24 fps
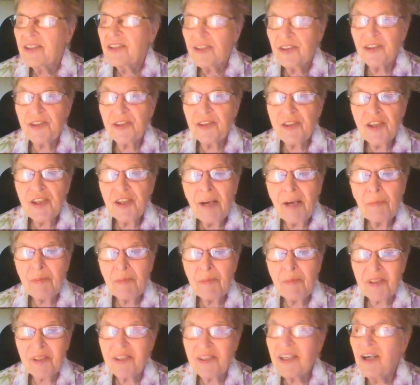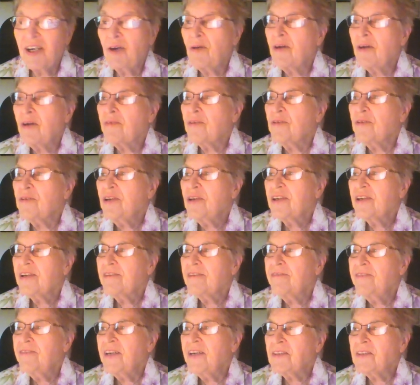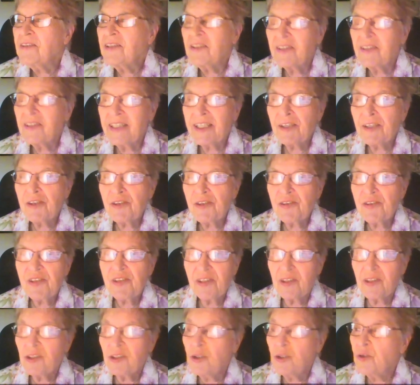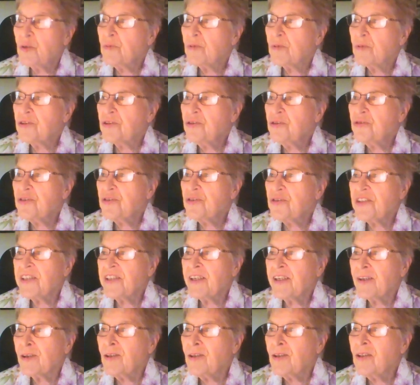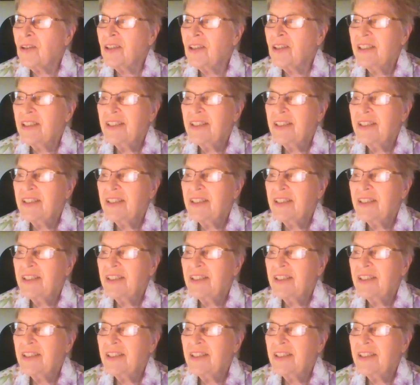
The Čapeks, however, felt the lectures alone were too sterile,